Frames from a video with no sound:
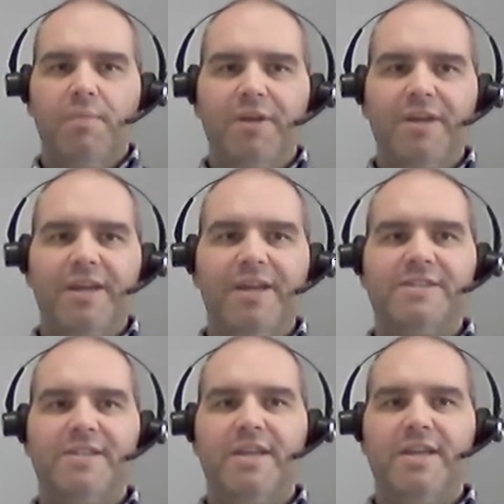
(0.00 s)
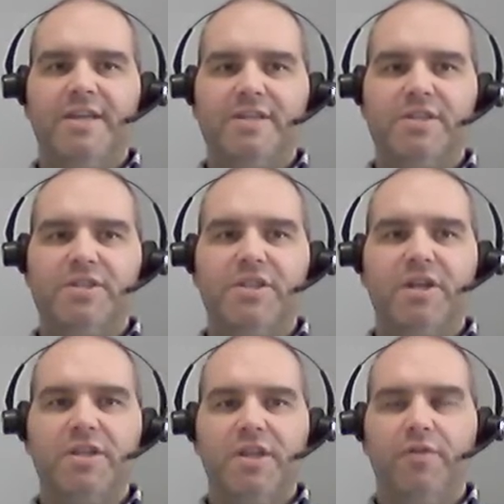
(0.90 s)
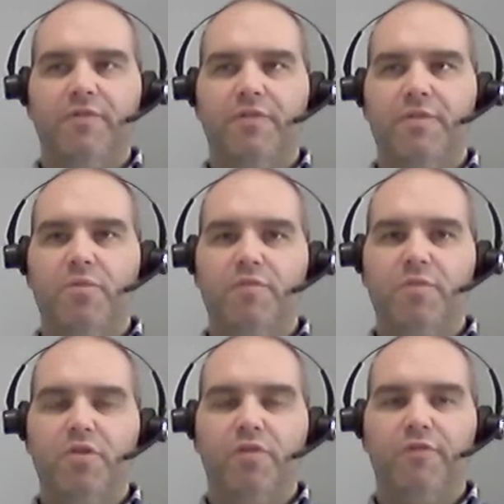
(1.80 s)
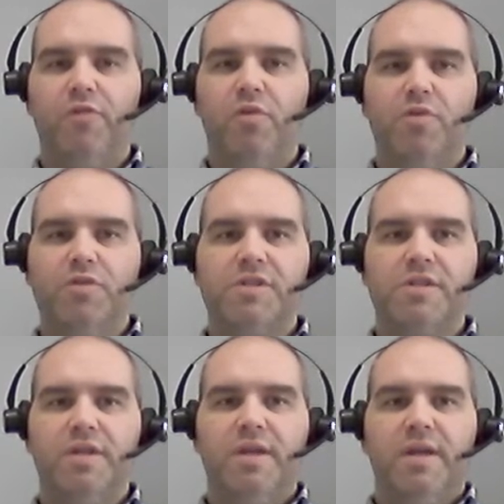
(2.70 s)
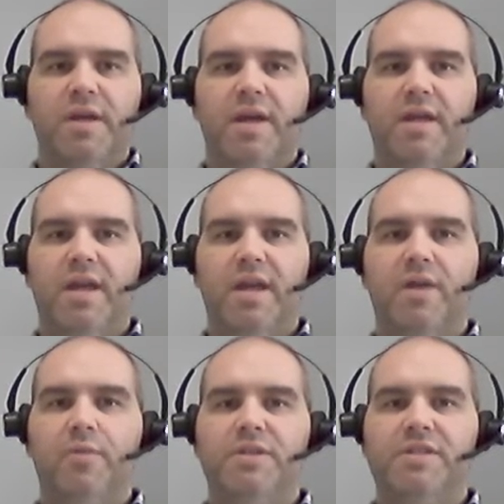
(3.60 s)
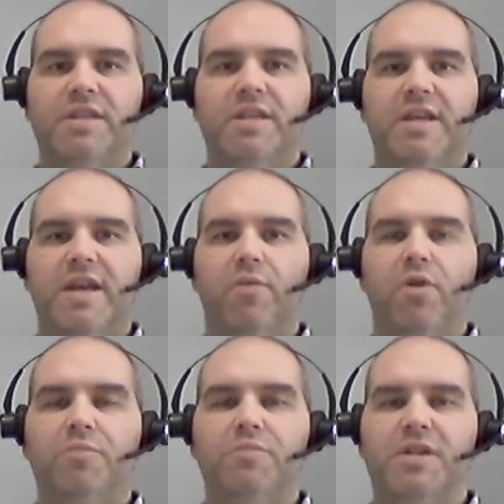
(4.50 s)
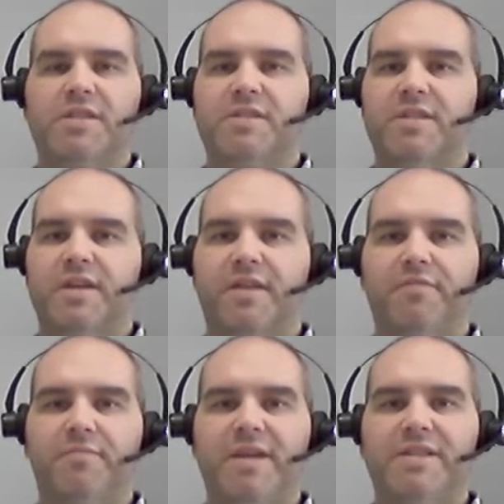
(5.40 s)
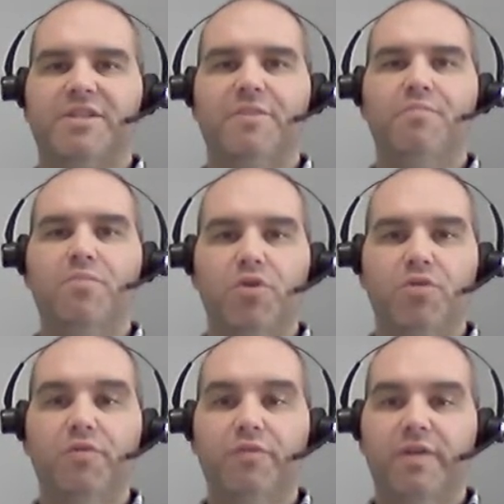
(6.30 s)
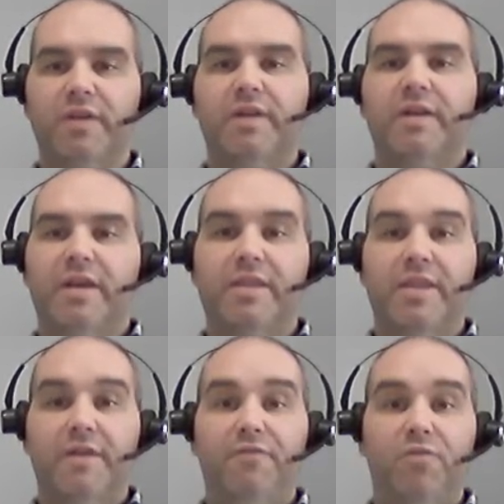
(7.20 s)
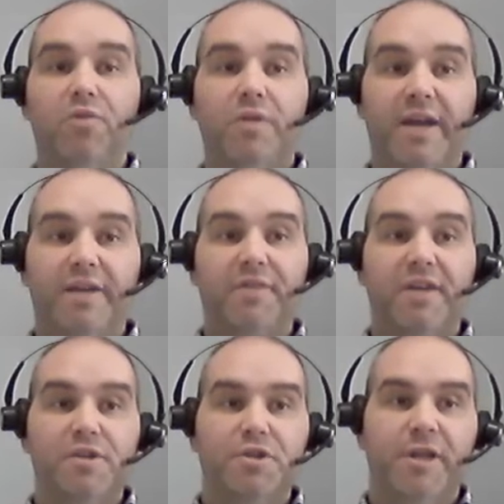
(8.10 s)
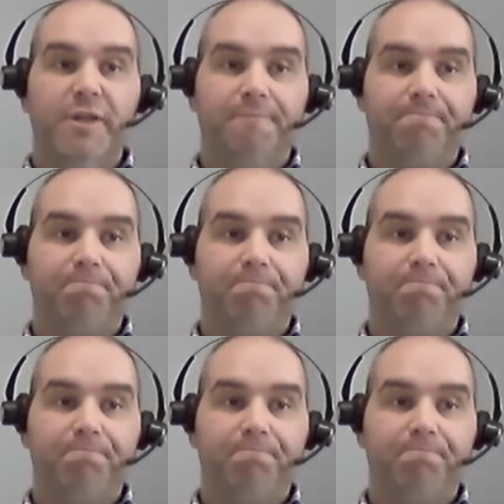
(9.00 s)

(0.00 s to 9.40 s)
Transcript: Mechanics is the study of the movement of force, and here we see how objects that have matter move and therefore have energy.